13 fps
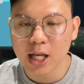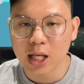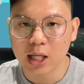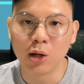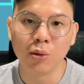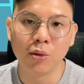
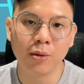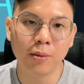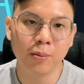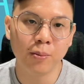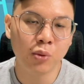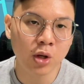Now,
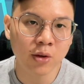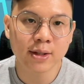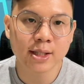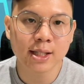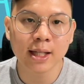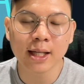
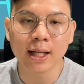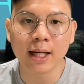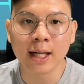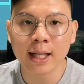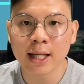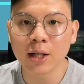previously,
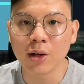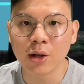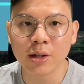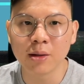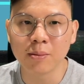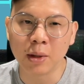earlier
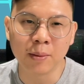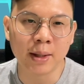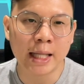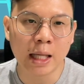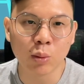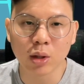on, maybe
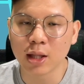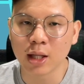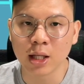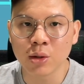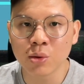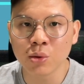Game Week
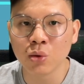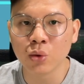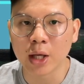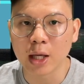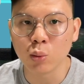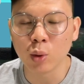32,
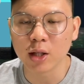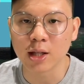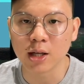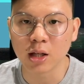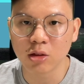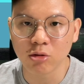Game Week
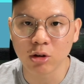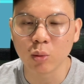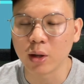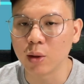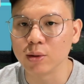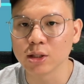33,
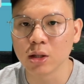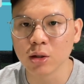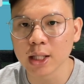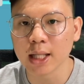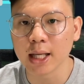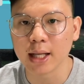when I was
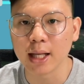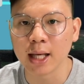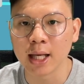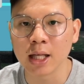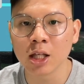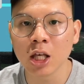looking at
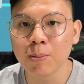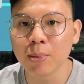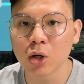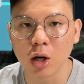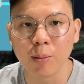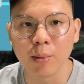a keeper
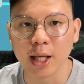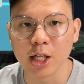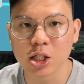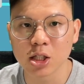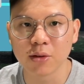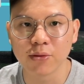
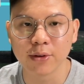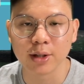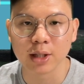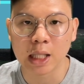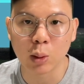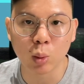combination
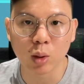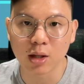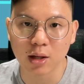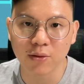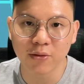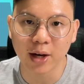for Game Week
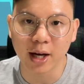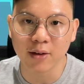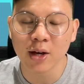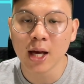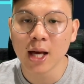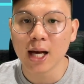
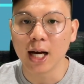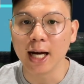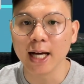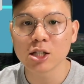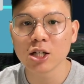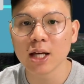35,
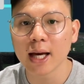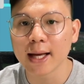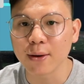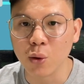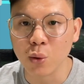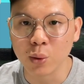I actually
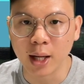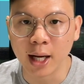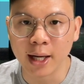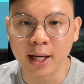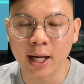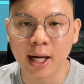had
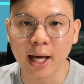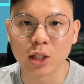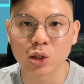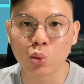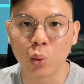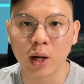Onana
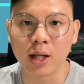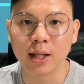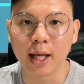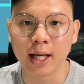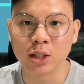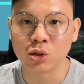as well
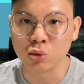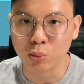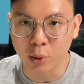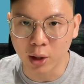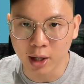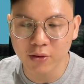as
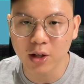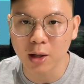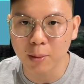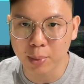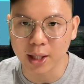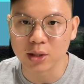
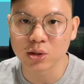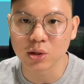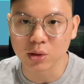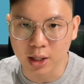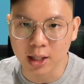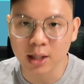Dubravka
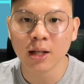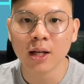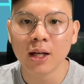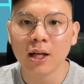penciled in.